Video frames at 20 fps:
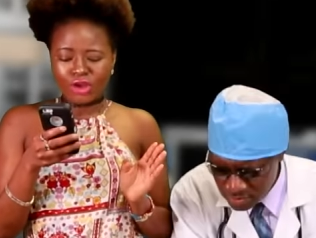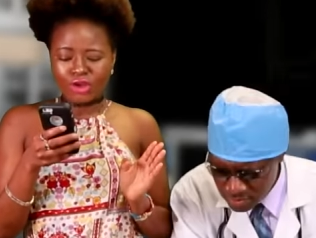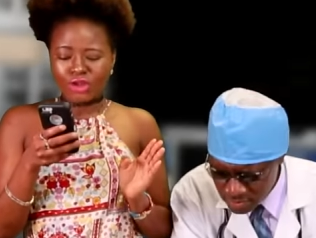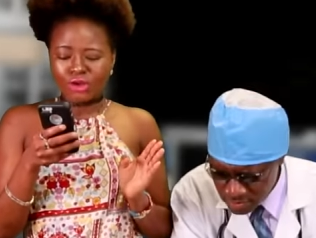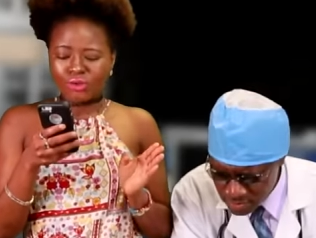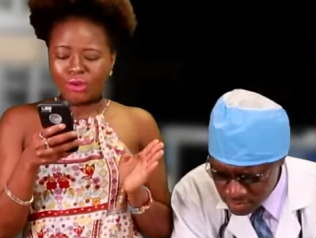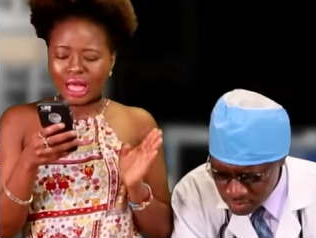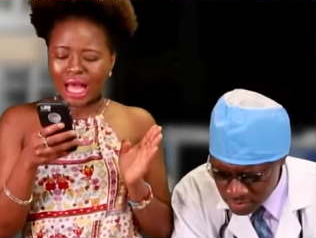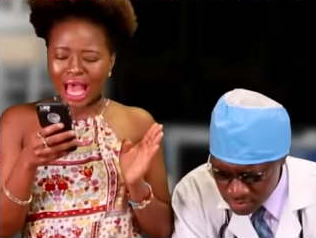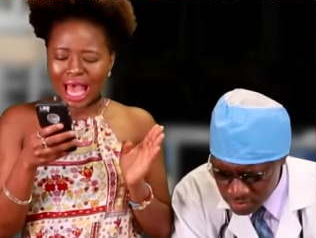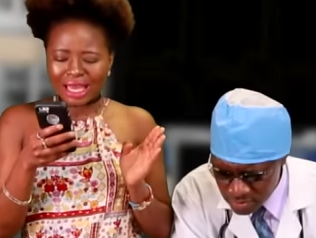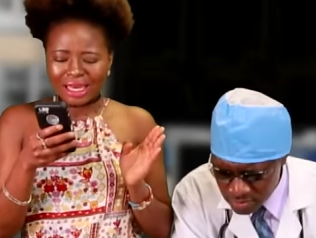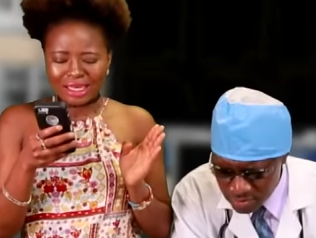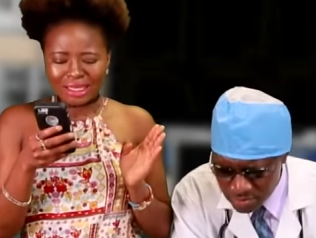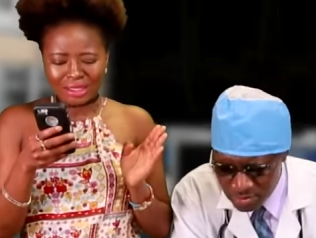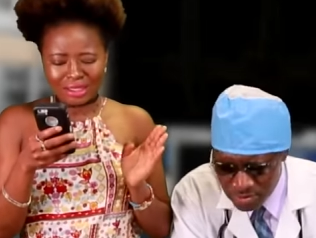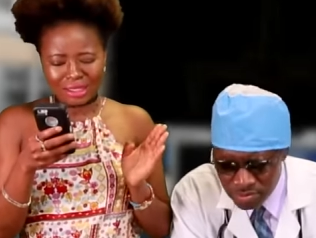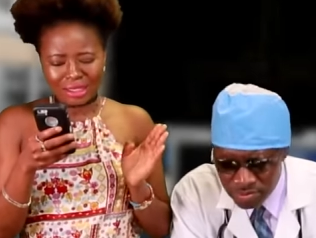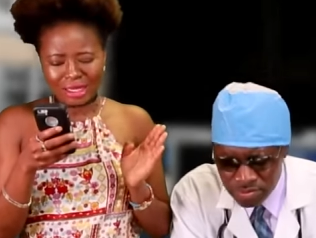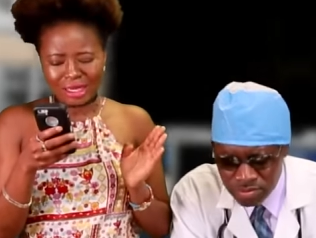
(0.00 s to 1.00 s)
Speaker 1: you will
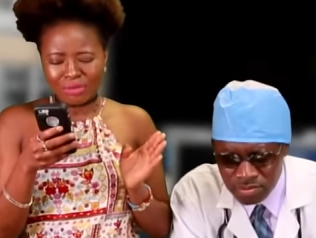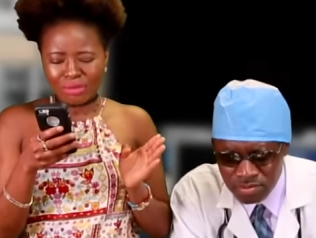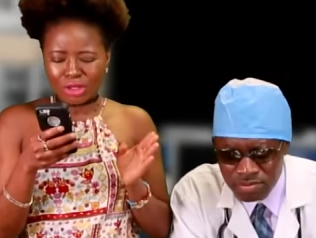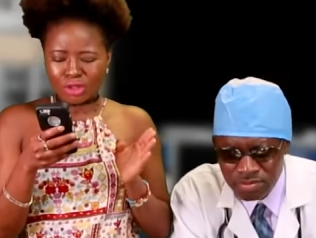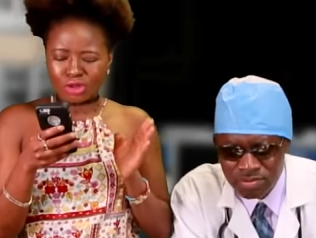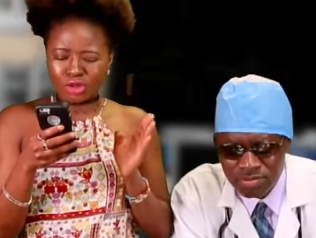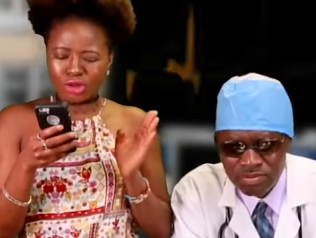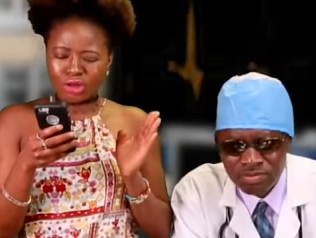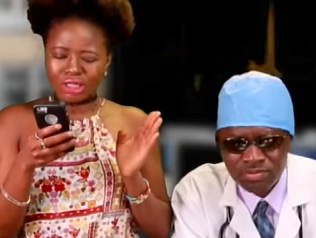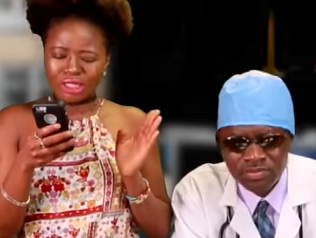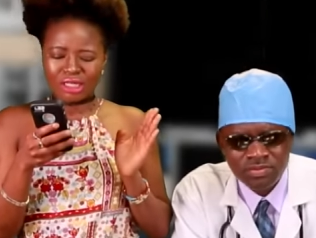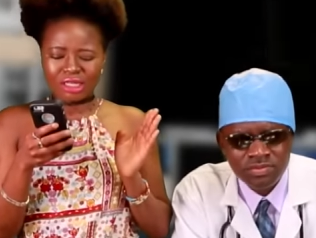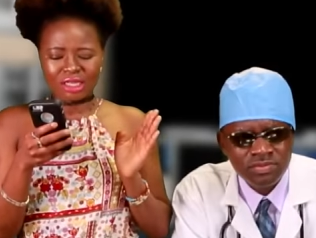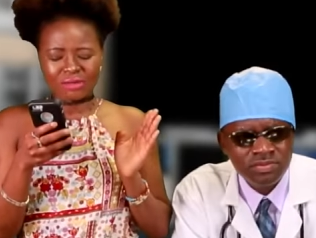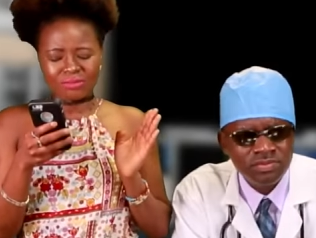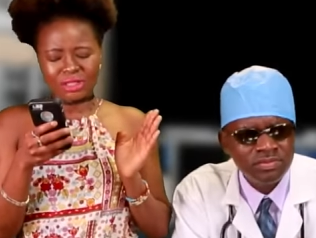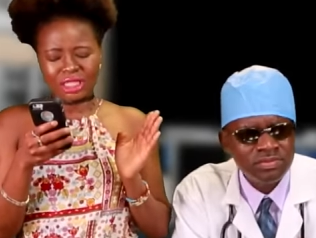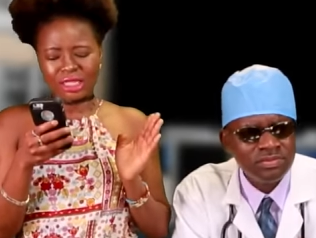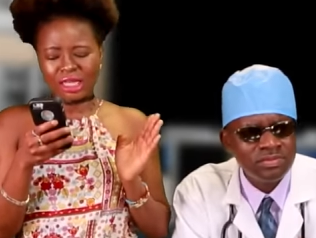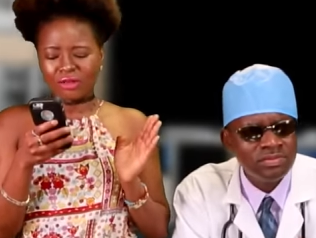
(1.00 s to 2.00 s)
hardly see them insulting
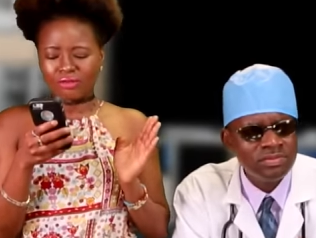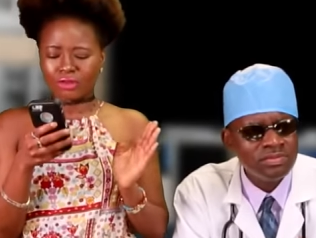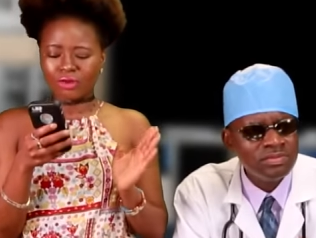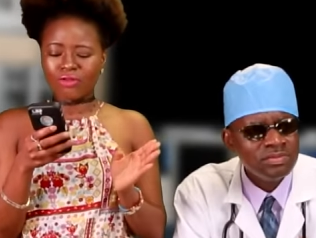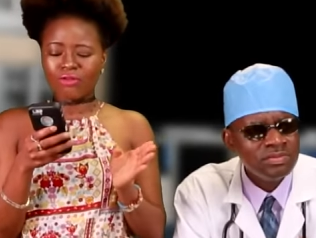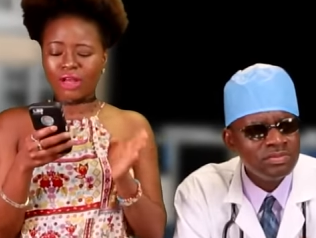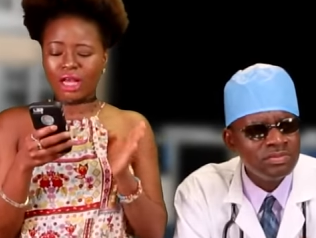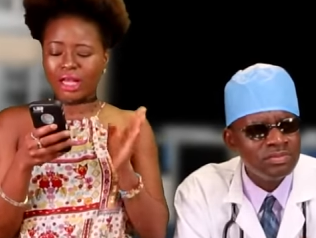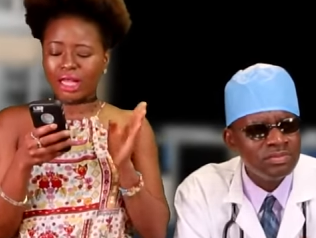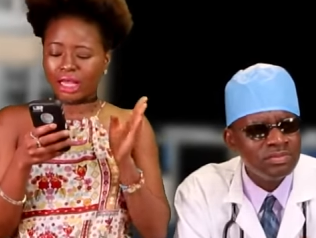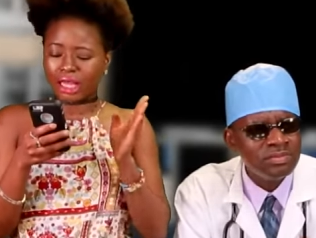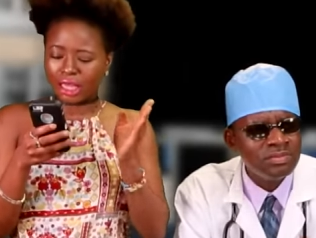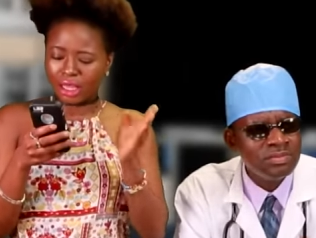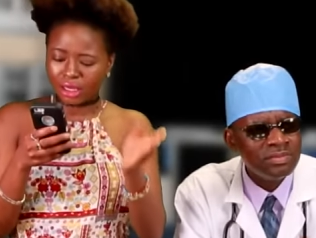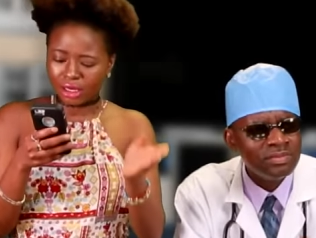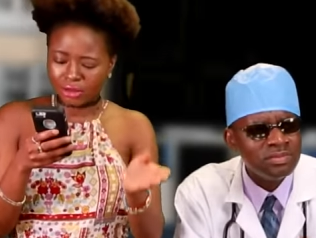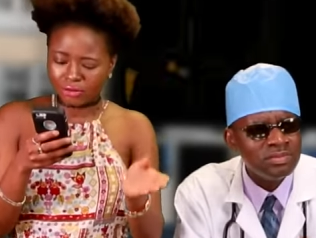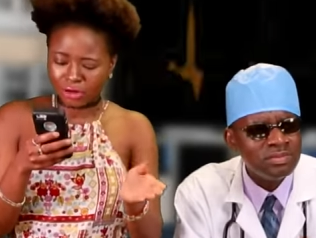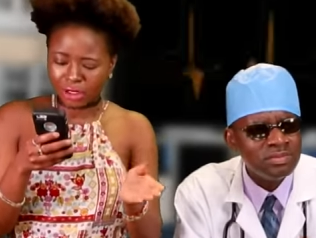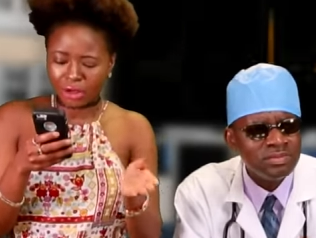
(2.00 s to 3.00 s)
themselves over
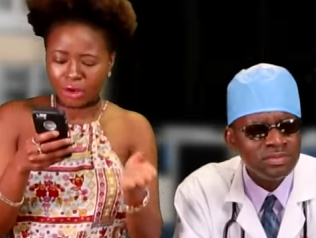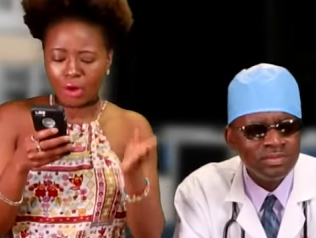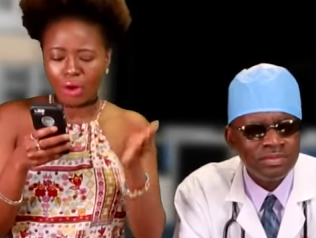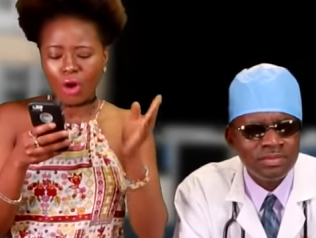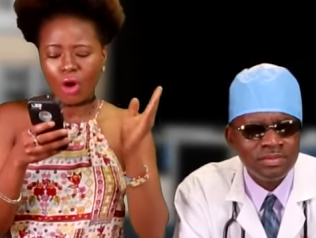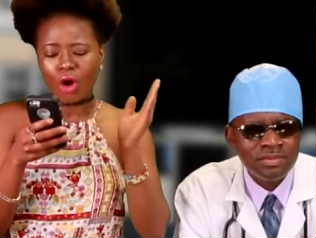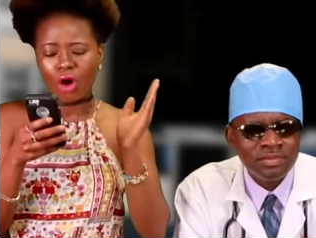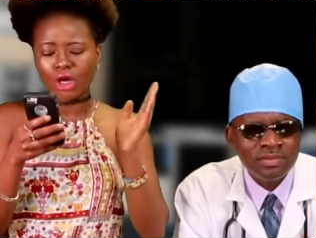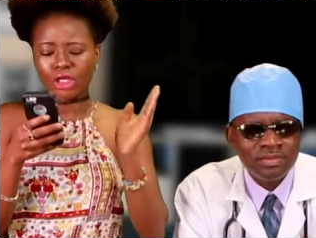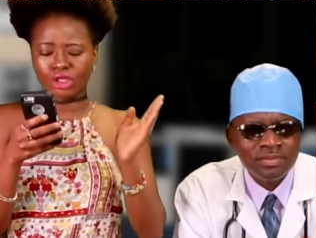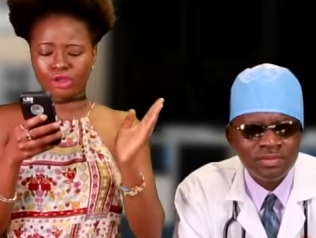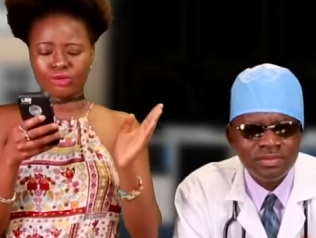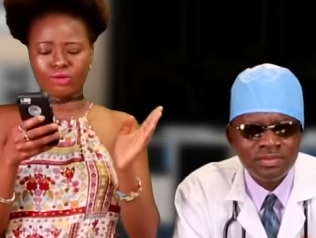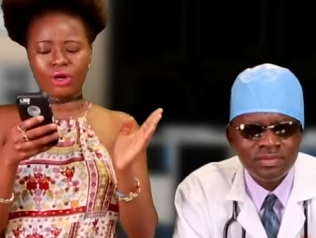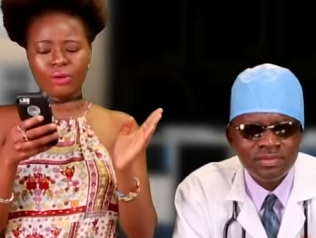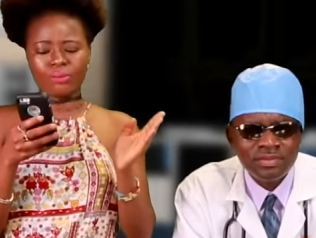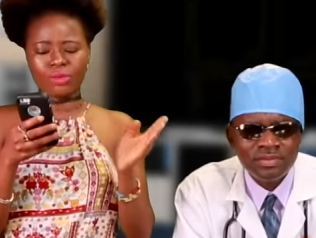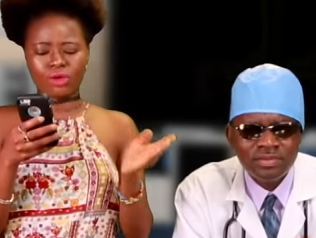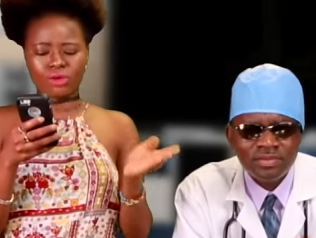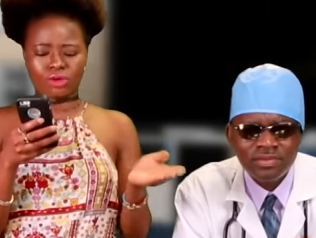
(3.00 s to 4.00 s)
Hillary or
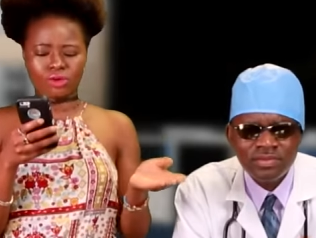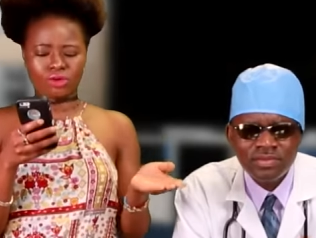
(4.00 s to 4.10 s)
Trump on